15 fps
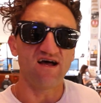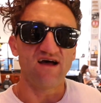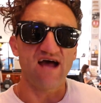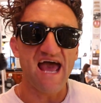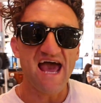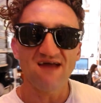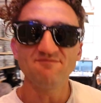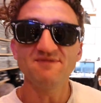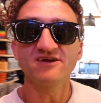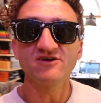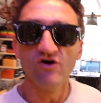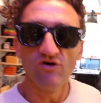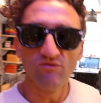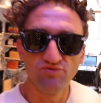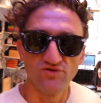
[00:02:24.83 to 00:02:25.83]
I had my
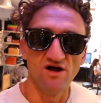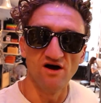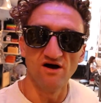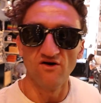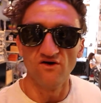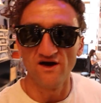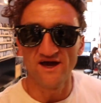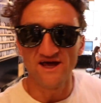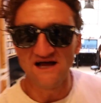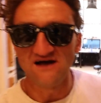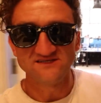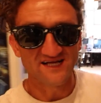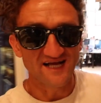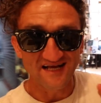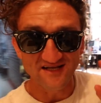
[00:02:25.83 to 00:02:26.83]
GoPro and I
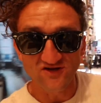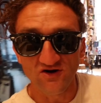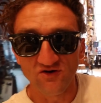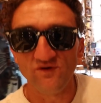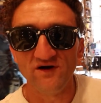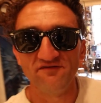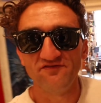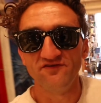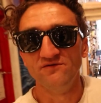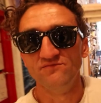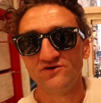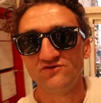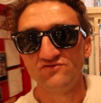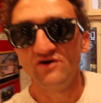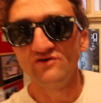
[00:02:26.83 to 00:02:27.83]
was like, I don't want to film
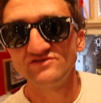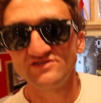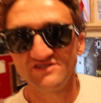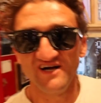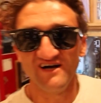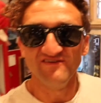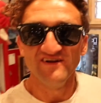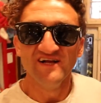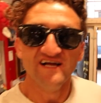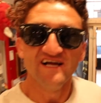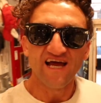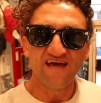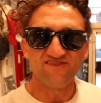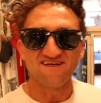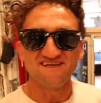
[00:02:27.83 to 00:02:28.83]
the gross stuff.
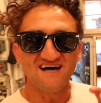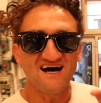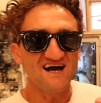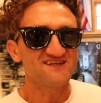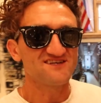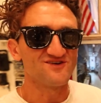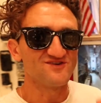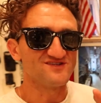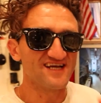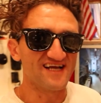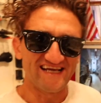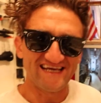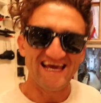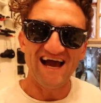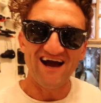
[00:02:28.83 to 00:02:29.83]
And the doctor is like
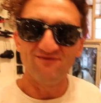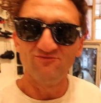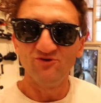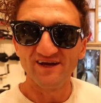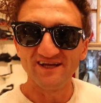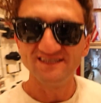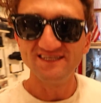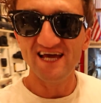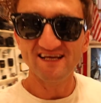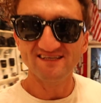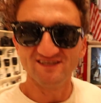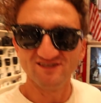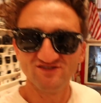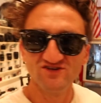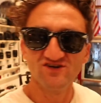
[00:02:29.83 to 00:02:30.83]
a cowboy in
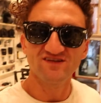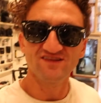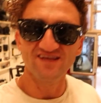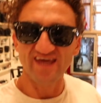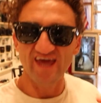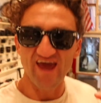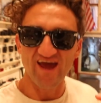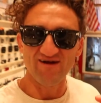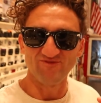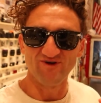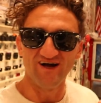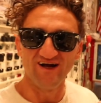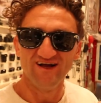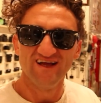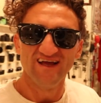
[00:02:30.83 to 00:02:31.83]
Texas, took the
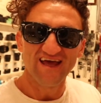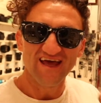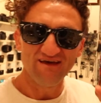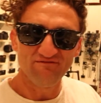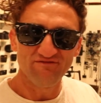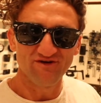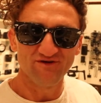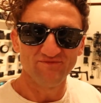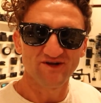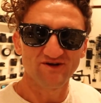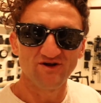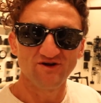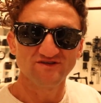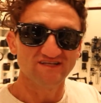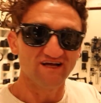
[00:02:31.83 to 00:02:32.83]
camera and filmed the
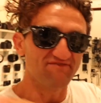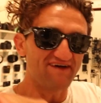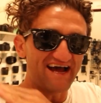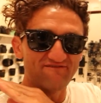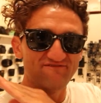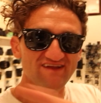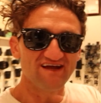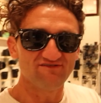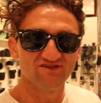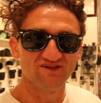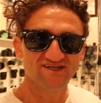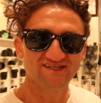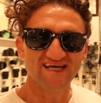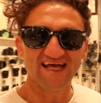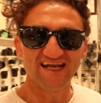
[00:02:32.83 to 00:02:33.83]
gross stuff. I've never
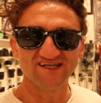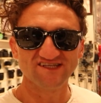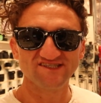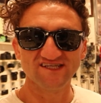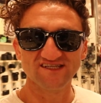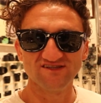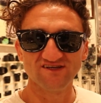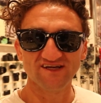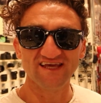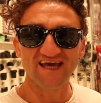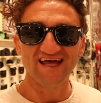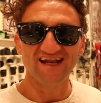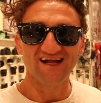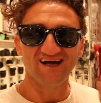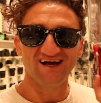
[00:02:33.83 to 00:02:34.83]
looked at it. She's looking
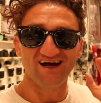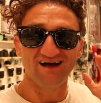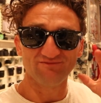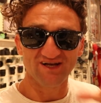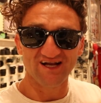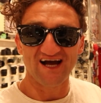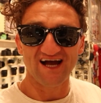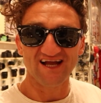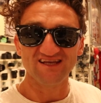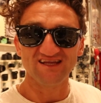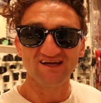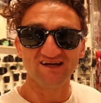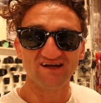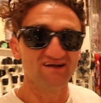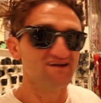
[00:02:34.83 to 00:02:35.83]
at it. I'm gonna hide in
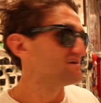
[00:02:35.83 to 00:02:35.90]
here.